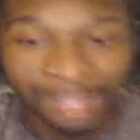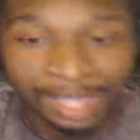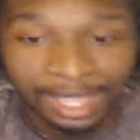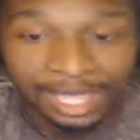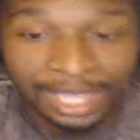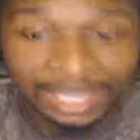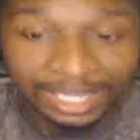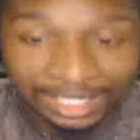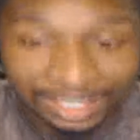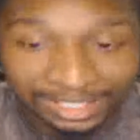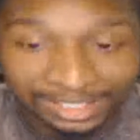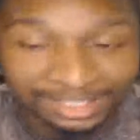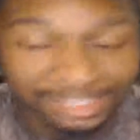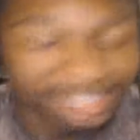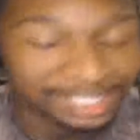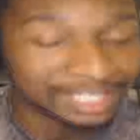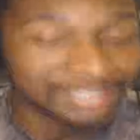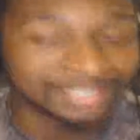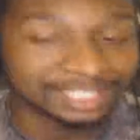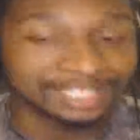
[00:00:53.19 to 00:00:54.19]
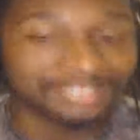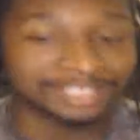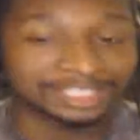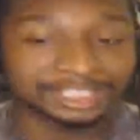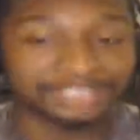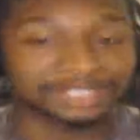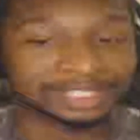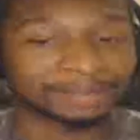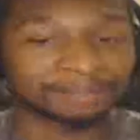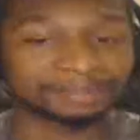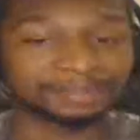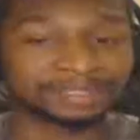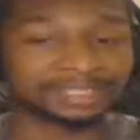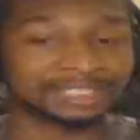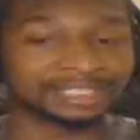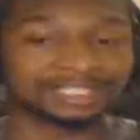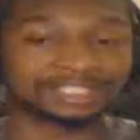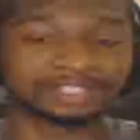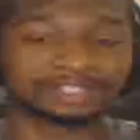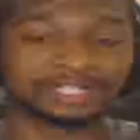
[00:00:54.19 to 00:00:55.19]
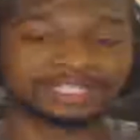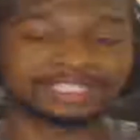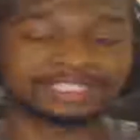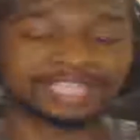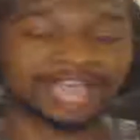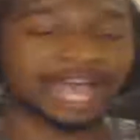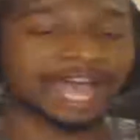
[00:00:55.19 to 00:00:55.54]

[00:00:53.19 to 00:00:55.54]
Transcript: It is completely crazy.